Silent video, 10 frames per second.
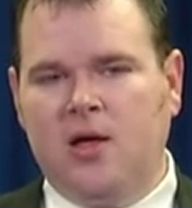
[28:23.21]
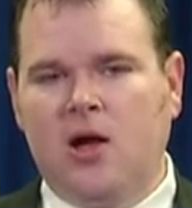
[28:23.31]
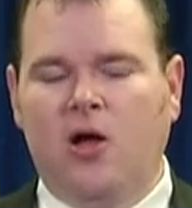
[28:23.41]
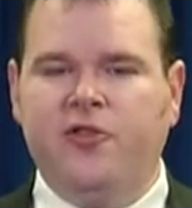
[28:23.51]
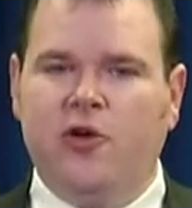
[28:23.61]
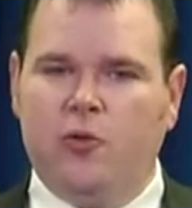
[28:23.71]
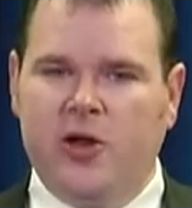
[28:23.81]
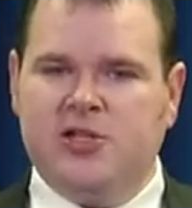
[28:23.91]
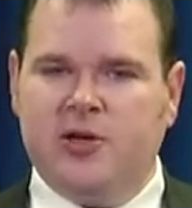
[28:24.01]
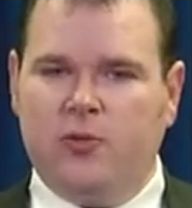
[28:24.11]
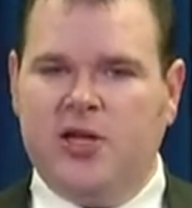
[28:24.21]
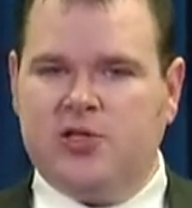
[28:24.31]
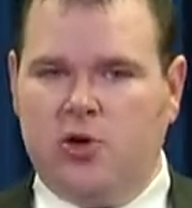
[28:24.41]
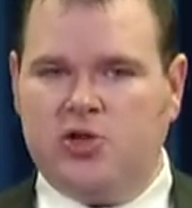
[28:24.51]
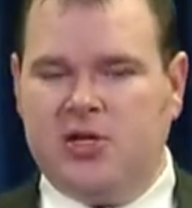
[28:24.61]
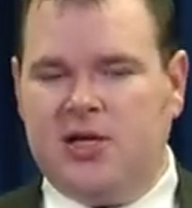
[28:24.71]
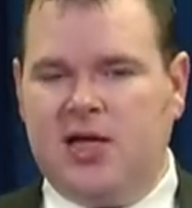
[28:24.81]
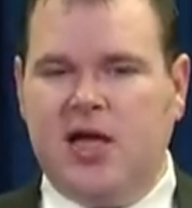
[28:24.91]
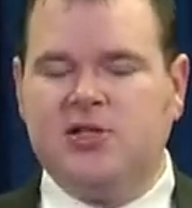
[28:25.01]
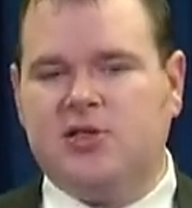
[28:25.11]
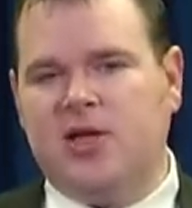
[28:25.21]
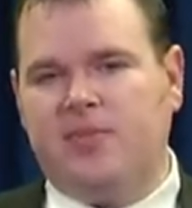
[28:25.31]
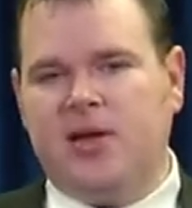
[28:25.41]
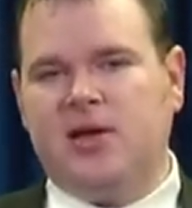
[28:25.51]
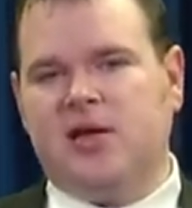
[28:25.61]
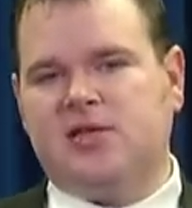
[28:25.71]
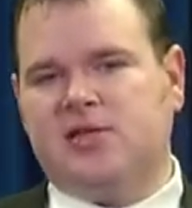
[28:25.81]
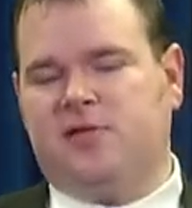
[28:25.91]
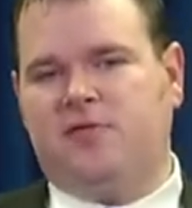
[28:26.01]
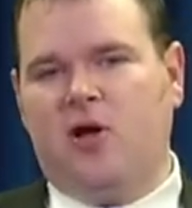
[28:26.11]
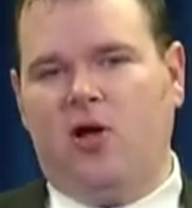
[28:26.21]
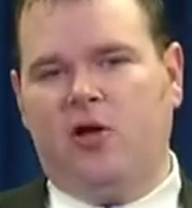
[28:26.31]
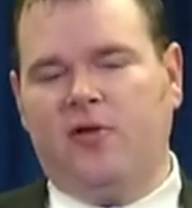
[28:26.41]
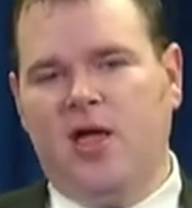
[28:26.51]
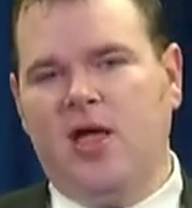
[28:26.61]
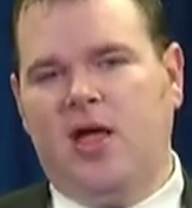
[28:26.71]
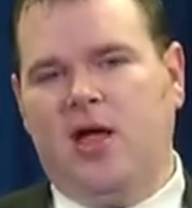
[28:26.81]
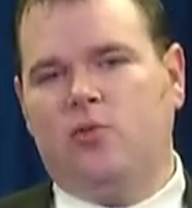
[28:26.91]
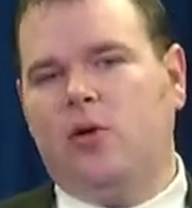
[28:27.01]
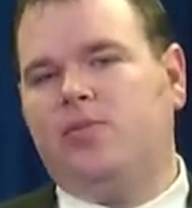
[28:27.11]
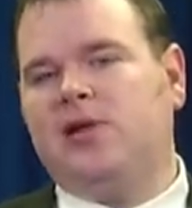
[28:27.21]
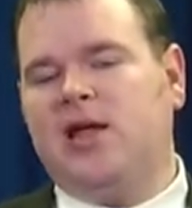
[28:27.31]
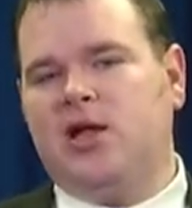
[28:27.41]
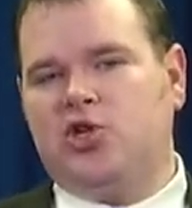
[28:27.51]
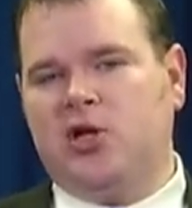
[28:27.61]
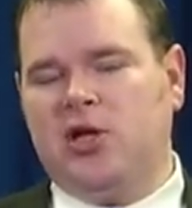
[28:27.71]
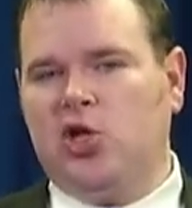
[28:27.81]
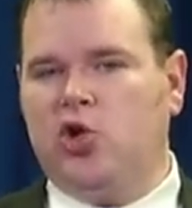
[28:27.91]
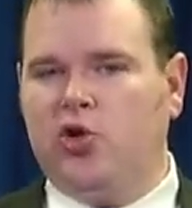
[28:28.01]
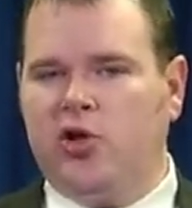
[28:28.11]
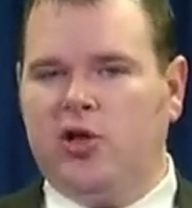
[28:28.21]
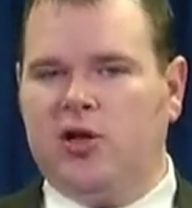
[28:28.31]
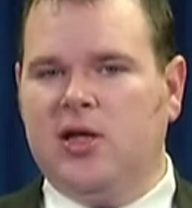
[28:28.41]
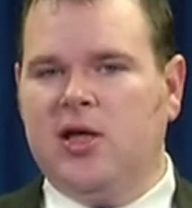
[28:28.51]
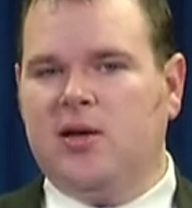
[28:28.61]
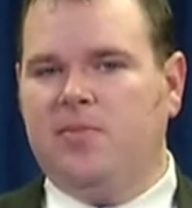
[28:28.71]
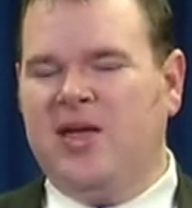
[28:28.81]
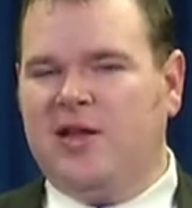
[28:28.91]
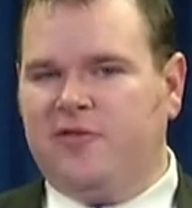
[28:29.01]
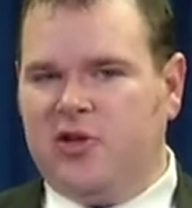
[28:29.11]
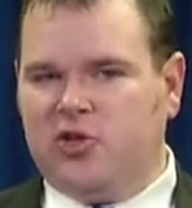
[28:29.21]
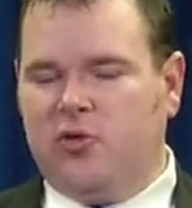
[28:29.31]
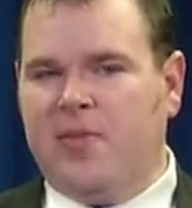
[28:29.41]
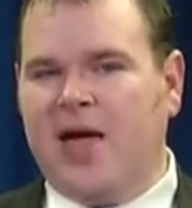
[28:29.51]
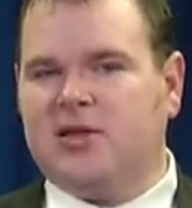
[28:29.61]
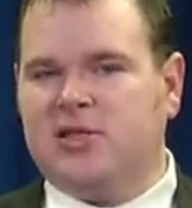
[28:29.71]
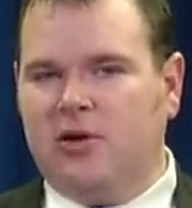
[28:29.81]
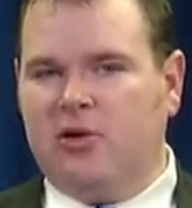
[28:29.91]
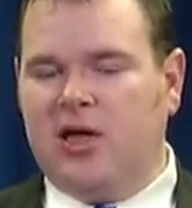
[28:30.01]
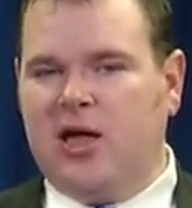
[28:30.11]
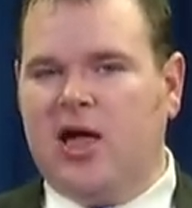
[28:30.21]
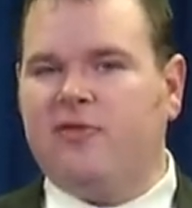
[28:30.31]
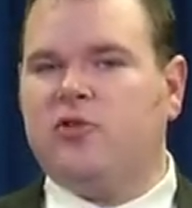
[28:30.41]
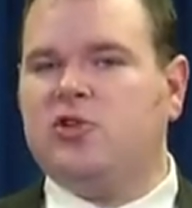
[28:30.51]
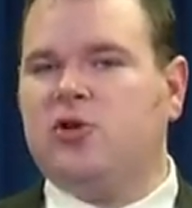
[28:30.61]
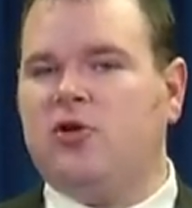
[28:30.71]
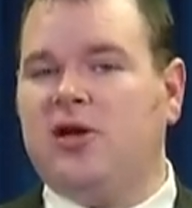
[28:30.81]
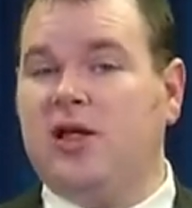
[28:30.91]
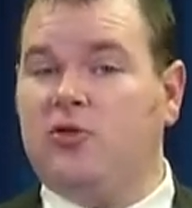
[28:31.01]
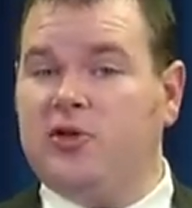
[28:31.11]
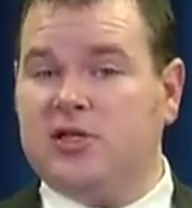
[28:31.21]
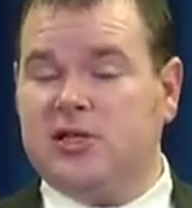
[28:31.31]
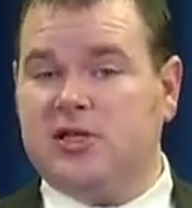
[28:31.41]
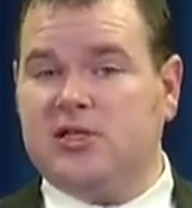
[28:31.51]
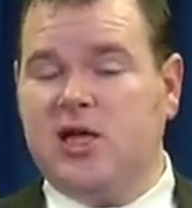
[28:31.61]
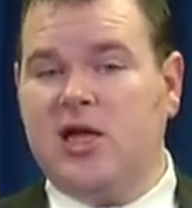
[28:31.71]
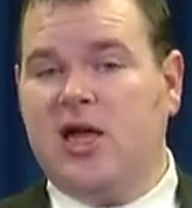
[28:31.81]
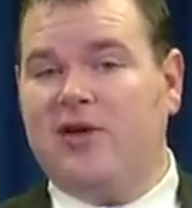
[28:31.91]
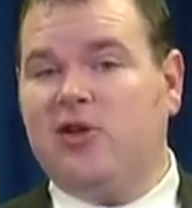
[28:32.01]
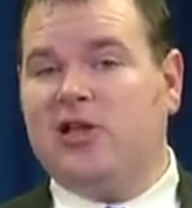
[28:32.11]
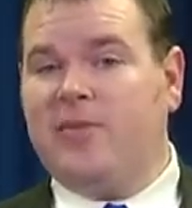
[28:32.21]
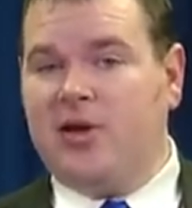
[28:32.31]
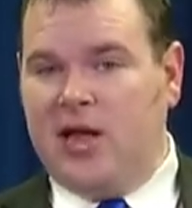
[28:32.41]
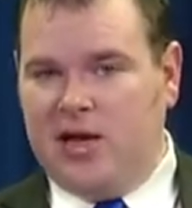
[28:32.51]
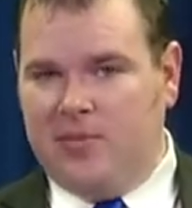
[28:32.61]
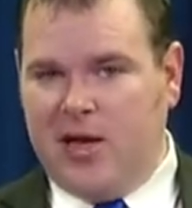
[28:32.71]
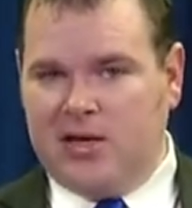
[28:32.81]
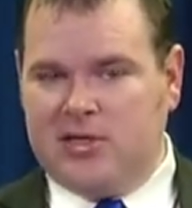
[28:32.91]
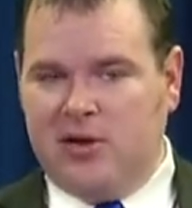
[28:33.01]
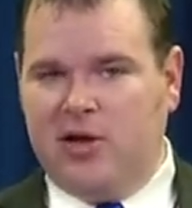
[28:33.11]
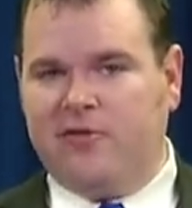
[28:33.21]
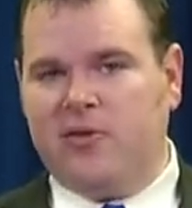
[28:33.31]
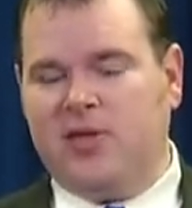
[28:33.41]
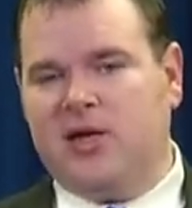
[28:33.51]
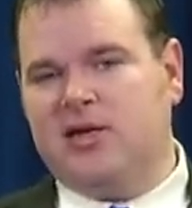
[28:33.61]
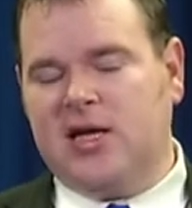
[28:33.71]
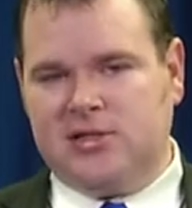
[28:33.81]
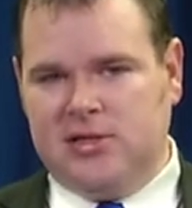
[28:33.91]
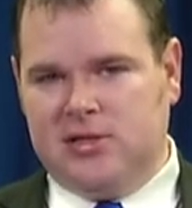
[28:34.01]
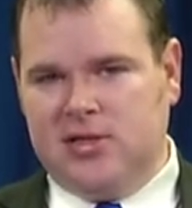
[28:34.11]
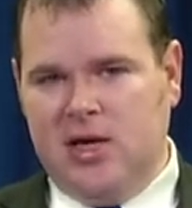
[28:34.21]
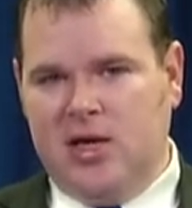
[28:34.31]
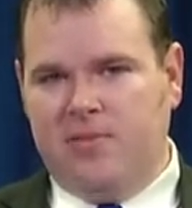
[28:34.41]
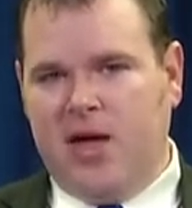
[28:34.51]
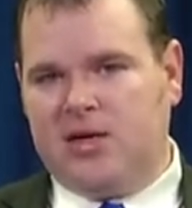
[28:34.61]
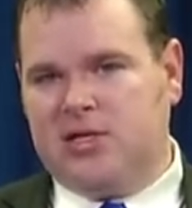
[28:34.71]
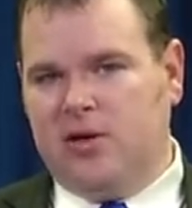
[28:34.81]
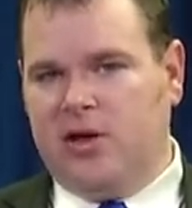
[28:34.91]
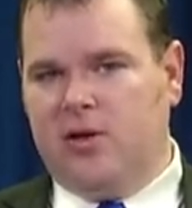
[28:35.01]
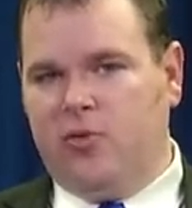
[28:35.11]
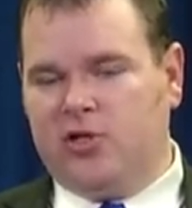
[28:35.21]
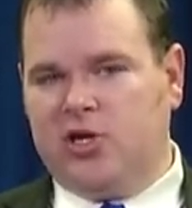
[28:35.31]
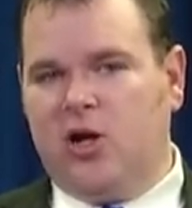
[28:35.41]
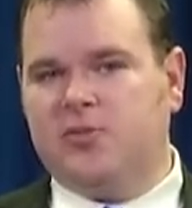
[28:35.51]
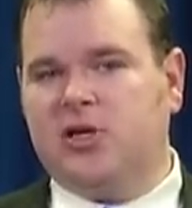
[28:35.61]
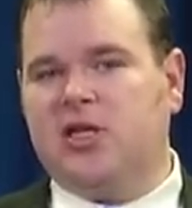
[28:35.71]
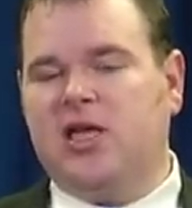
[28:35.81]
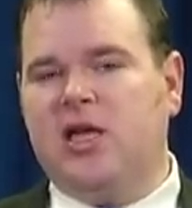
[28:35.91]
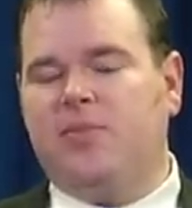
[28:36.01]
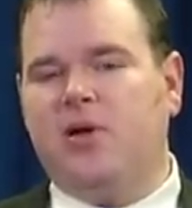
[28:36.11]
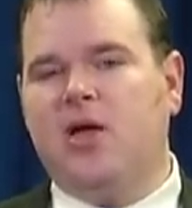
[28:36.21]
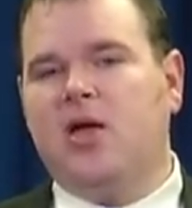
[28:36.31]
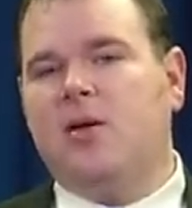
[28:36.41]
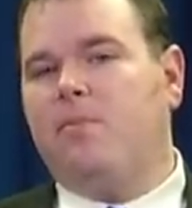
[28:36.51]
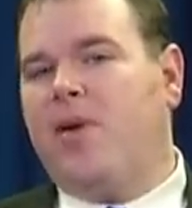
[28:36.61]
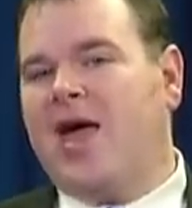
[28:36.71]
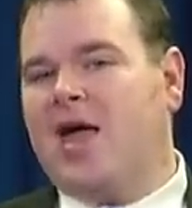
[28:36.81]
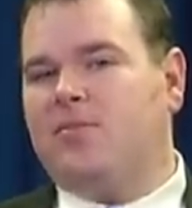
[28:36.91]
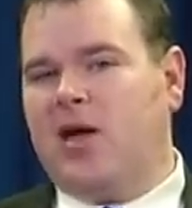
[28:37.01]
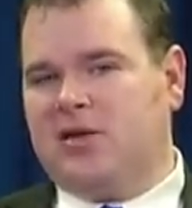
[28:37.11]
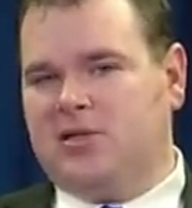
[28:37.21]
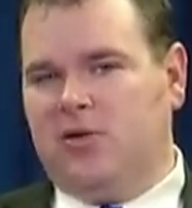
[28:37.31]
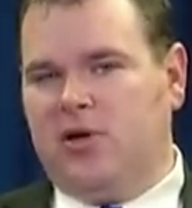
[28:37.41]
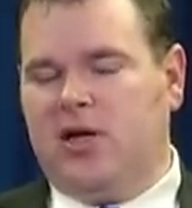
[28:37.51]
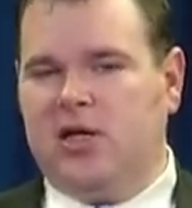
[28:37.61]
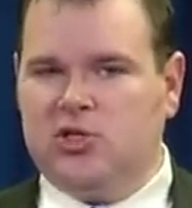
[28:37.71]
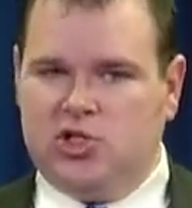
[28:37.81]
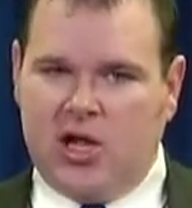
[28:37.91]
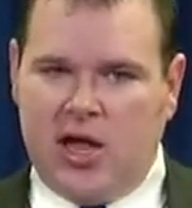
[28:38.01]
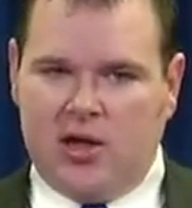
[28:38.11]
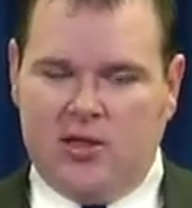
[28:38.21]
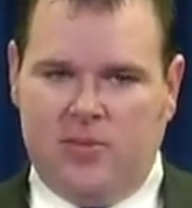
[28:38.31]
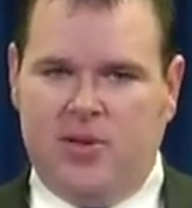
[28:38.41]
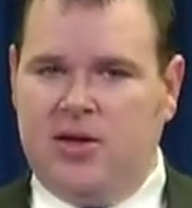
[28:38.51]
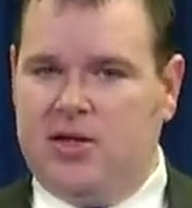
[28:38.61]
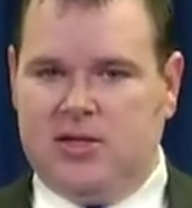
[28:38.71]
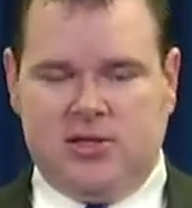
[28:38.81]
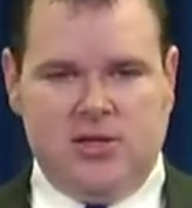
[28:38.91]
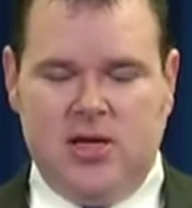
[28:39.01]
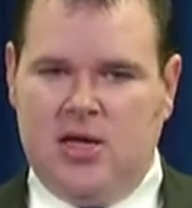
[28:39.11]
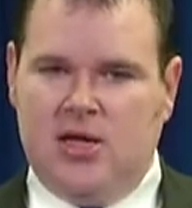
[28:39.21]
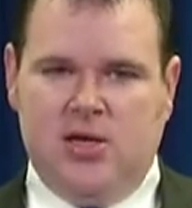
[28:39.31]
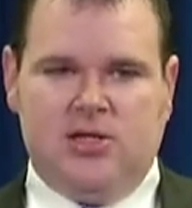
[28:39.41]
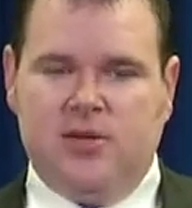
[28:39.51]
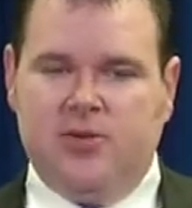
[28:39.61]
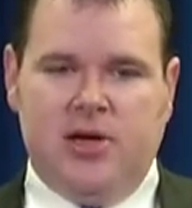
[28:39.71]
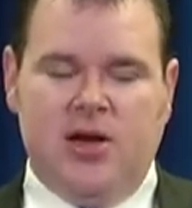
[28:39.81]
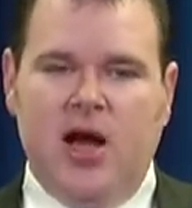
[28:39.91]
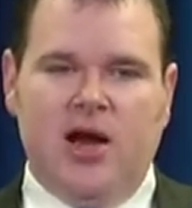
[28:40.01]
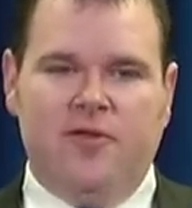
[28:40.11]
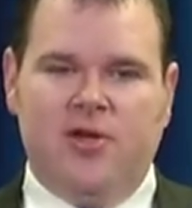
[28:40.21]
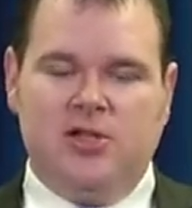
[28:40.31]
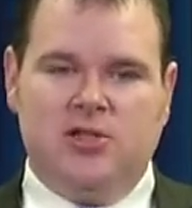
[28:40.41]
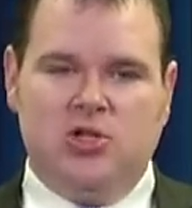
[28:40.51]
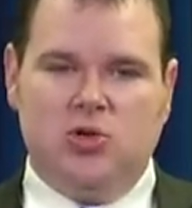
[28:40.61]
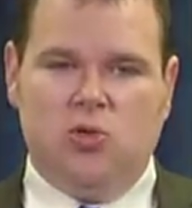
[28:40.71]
Also, recent research indicates that the appendix is involved in replenishing good, beneficial bacteria after certain illnesses have eliminated bacteria from the intestines, bacteria which help to keep bad bacteria in check. The appendix is simply not a vestigial